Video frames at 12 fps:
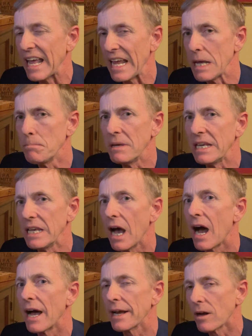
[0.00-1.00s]

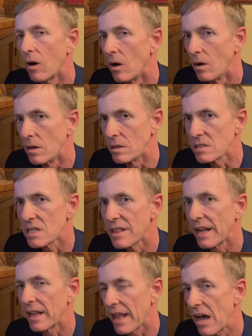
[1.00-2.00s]
API calls
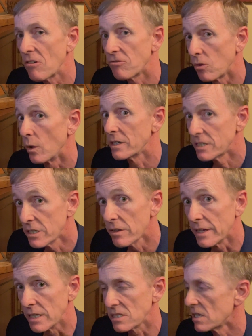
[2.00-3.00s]
that allow Floyd to do
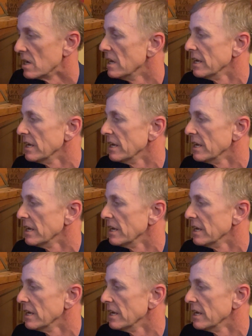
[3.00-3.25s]
this.